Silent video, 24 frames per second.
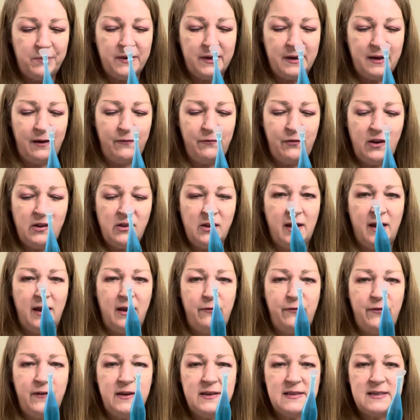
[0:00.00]
given that
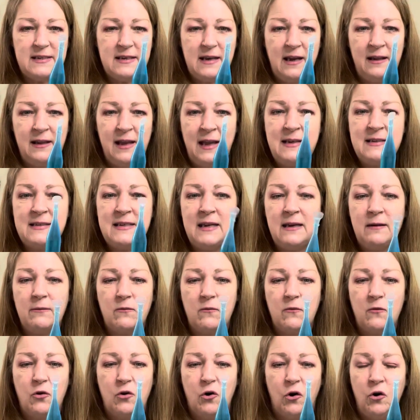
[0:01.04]
if it's, unless
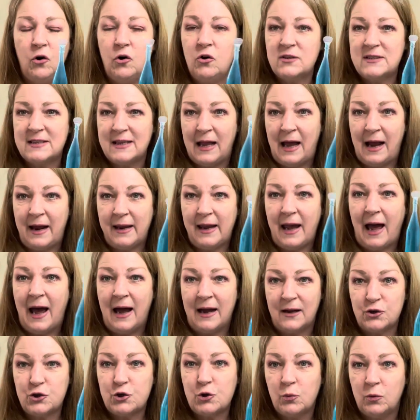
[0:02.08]
it goes like
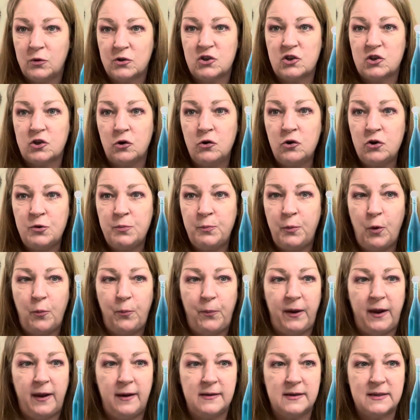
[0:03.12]
actual slush
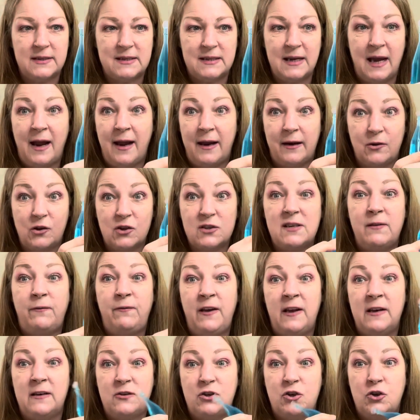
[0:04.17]
puppy inside, because if
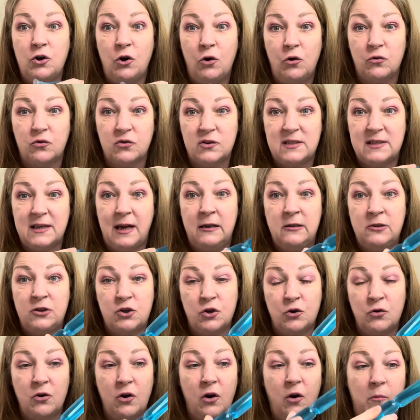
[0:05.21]
it does and
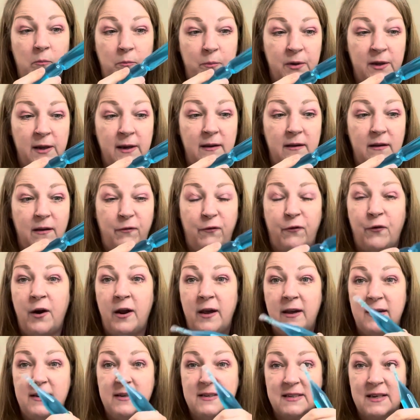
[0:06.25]
don't completely
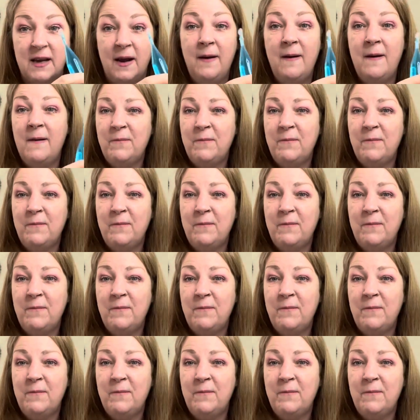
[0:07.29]
freeze,